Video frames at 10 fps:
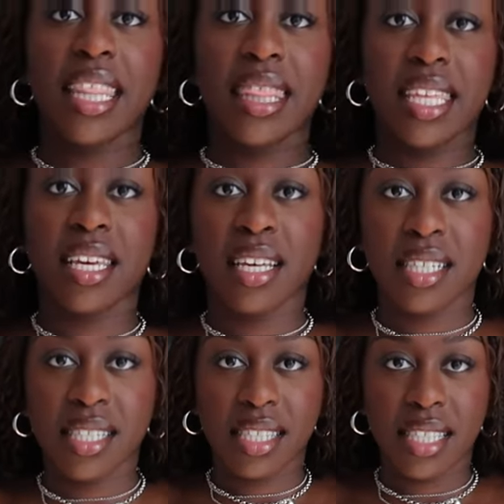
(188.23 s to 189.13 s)

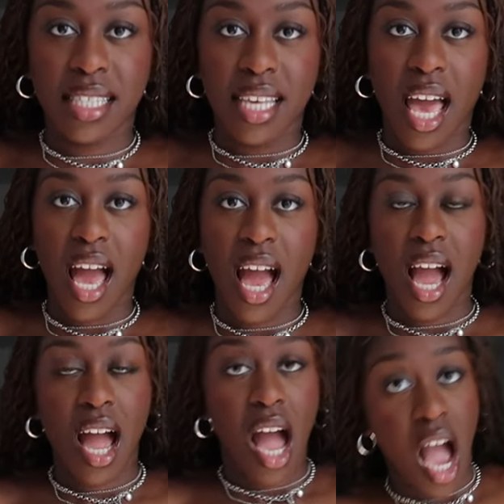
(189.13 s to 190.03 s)
this
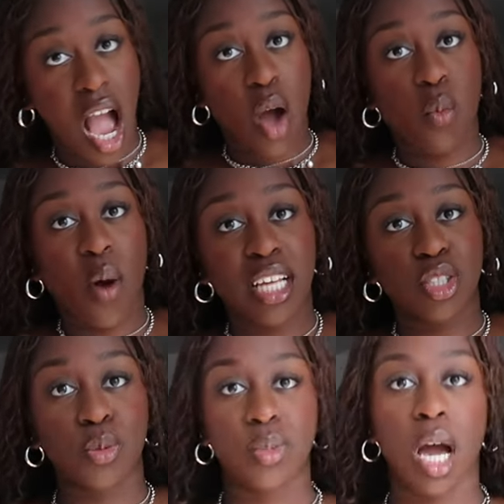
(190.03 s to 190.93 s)
white
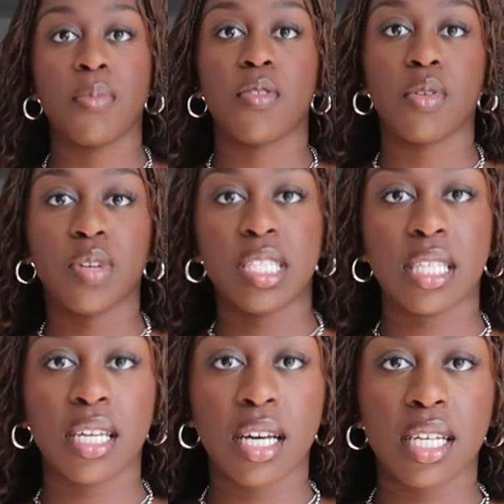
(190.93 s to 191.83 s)
tube top from
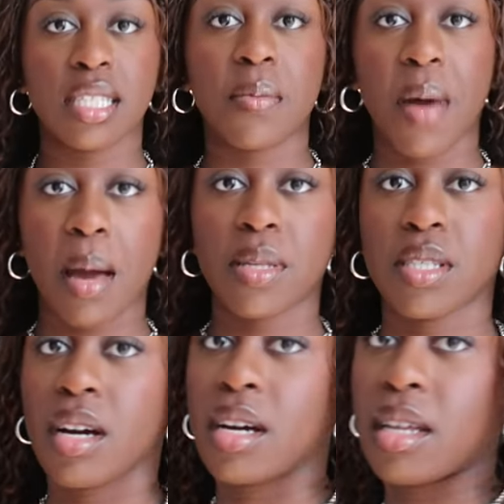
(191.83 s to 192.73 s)
aritzia is the
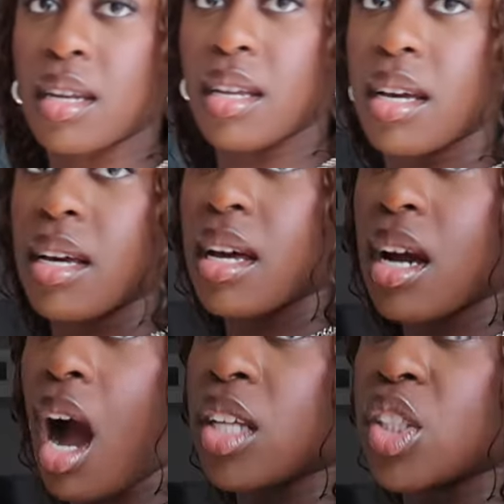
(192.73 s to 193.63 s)
babaton
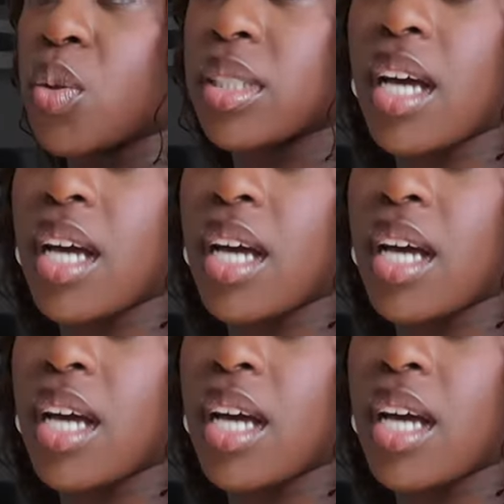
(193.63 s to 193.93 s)
contour